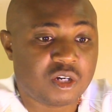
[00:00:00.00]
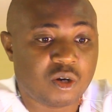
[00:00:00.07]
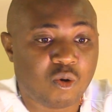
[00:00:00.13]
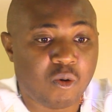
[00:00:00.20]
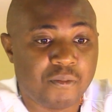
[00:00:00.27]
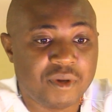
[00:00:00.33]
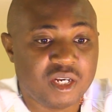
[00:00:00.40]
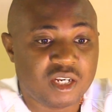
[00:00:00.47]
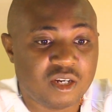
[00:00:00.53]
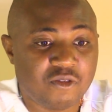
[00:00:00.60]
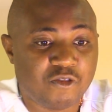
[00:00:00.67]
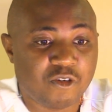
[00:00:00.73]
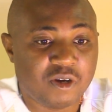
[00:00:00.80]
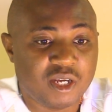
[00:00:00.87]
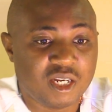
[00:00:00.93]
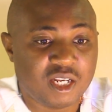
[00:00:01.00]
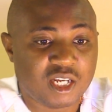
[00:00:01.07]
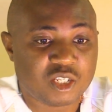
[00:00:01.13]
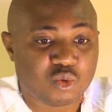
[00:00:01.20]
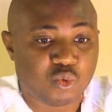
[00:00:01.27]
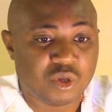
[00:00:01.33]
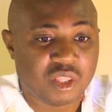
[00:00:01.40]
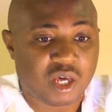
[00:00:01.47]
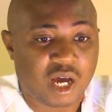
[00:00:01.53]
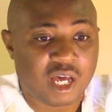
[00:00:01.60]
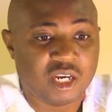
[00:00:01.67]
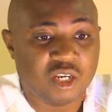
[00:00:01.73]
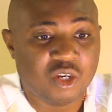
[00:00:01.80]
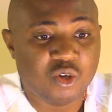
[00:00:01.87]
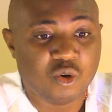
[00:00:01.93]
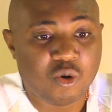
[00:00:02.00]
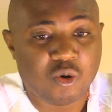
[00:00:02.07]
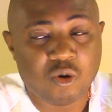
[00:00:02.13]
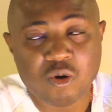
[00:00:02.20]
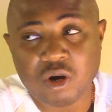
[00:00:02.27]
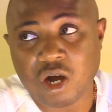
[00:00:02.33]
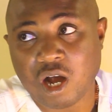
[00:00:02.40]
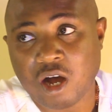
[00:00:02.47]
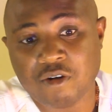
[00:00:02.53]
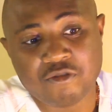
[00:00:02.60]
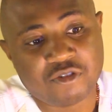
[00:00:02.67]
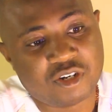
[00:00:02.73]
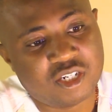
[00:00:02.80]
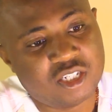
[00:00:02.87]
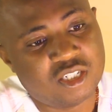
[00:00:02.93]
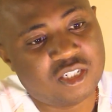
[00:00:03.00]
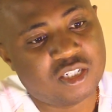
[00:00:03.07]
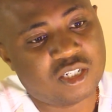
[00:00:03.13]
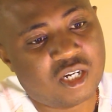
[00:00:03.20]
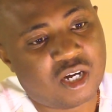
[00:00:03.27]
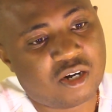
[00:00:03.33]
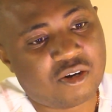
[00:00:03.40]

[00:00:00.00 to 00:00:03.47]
recommended for areas with annual average